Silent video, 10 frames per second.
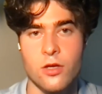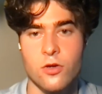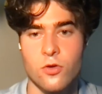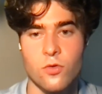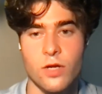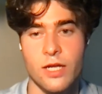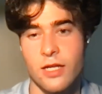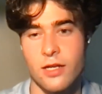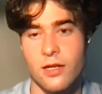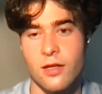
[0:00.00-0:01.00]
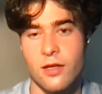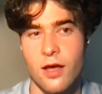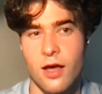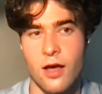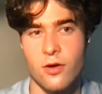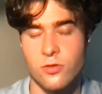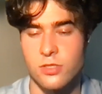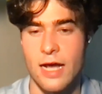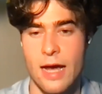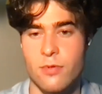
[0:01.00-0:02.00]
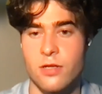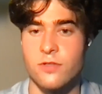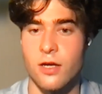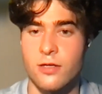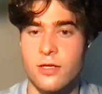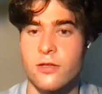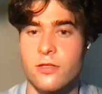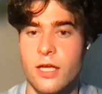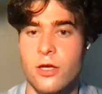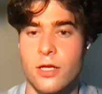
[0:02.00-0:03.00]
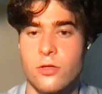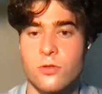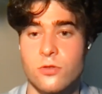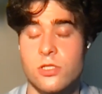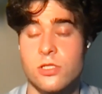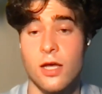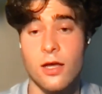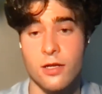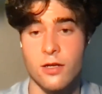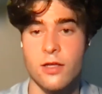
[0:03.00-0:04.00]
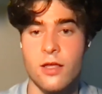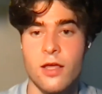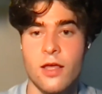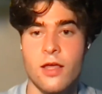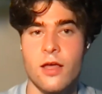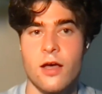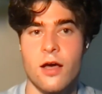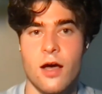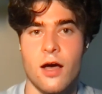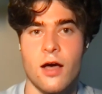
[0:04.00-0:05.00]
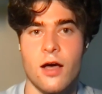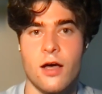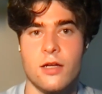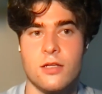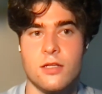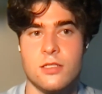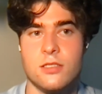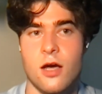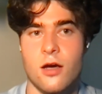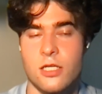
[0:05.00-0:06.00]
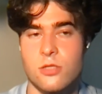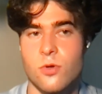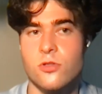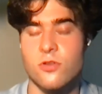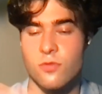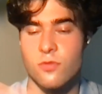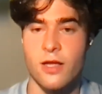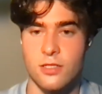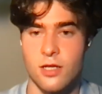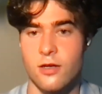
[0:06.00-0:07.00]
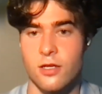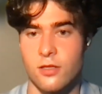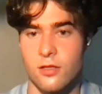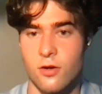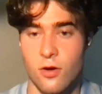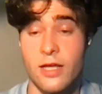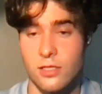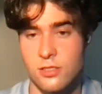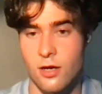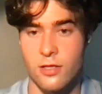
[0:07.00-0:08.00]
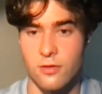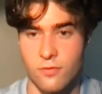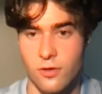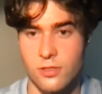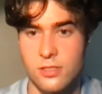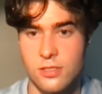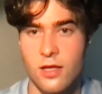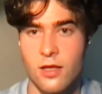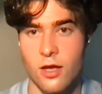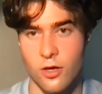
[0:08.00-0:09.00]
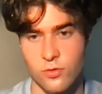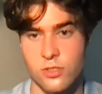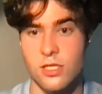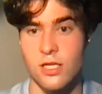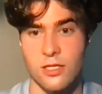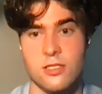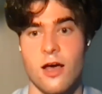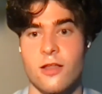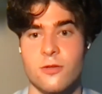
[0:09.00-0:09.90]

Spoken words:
Crenan, who's the abbot of Dunkeld, and whose son is supposed to have been Duncan, or is Duncan the First, who was king of Scotland.